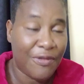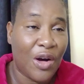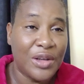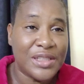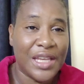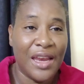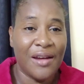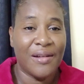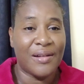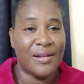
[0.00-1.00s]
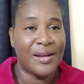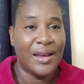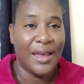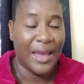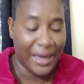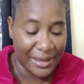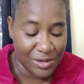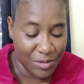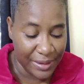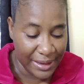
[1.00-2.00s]
For us here, it
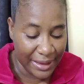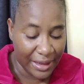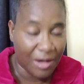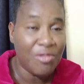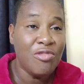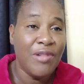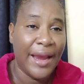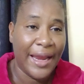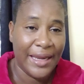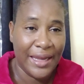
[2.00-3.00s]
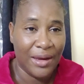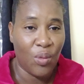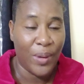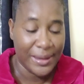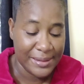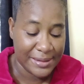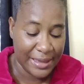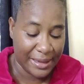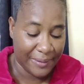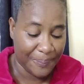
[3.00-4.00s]
is really a rainy
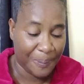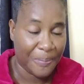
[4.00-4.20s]
Wednesday.